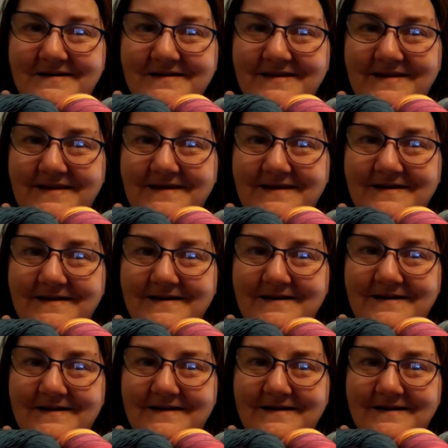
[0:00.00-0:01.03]

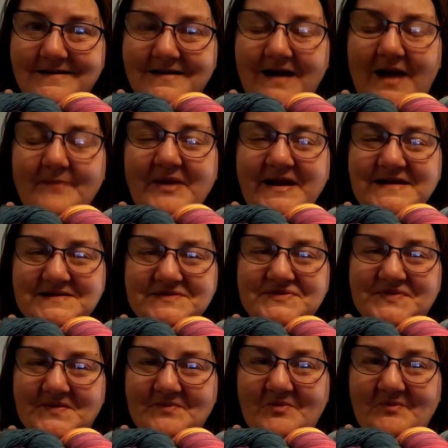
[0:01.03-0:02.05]
Yeah. I painted
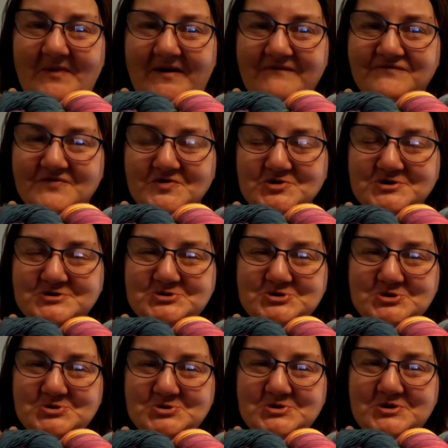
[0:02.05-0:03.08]
some of my
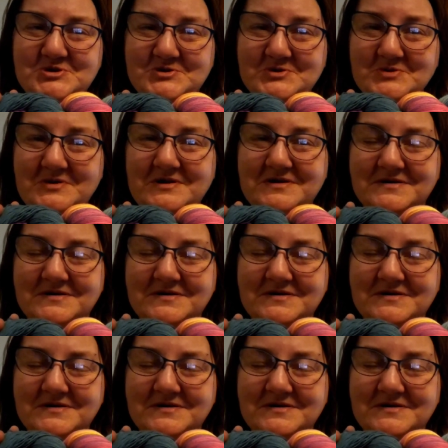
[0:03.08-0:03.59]
furniture too.